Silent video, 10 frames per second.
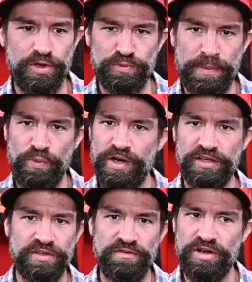Ghost pepper
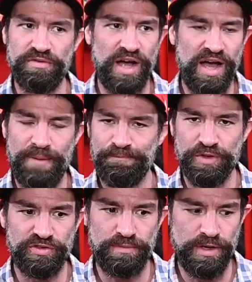wings, if they're
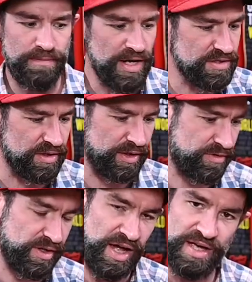hot, this could be amazing.
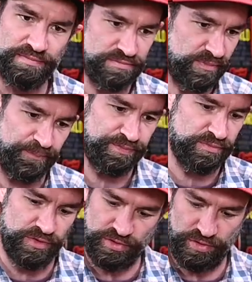If they're not,
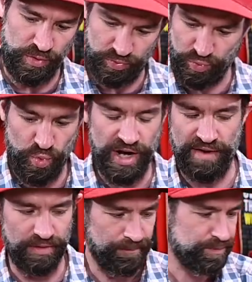
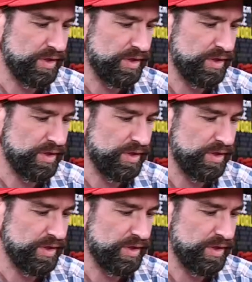whatever.